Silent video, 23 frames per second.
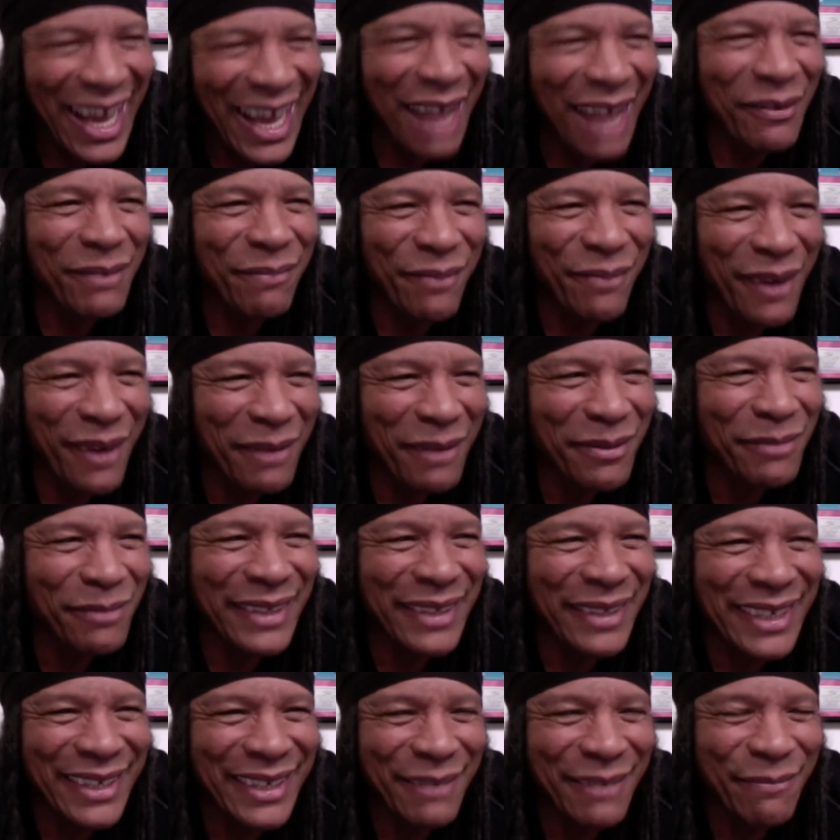I would
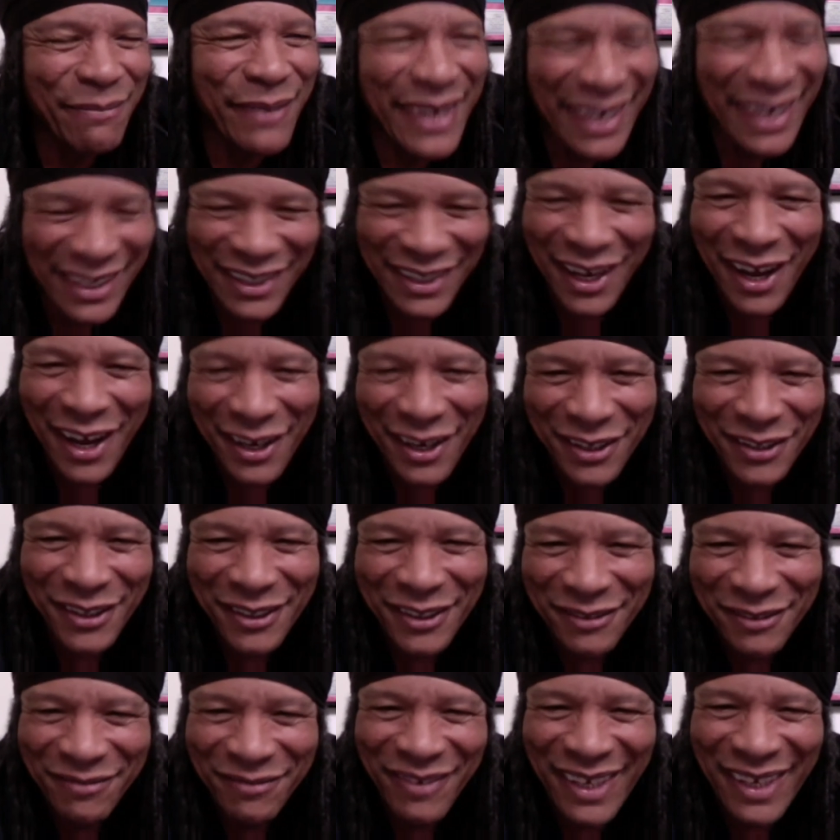probably end up being a doctor,
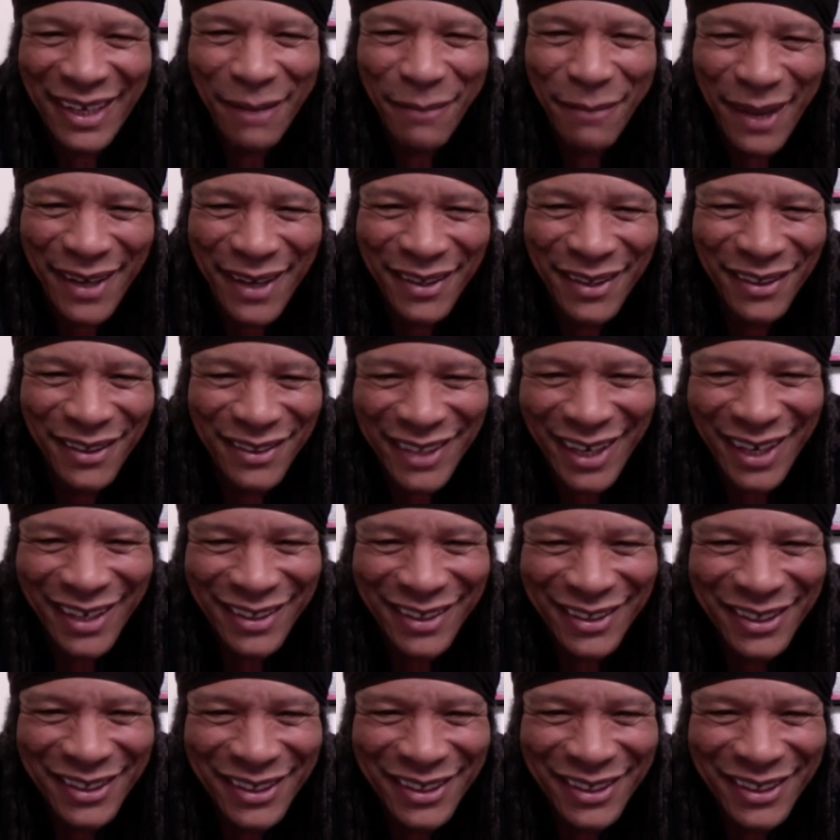like a medical doctor.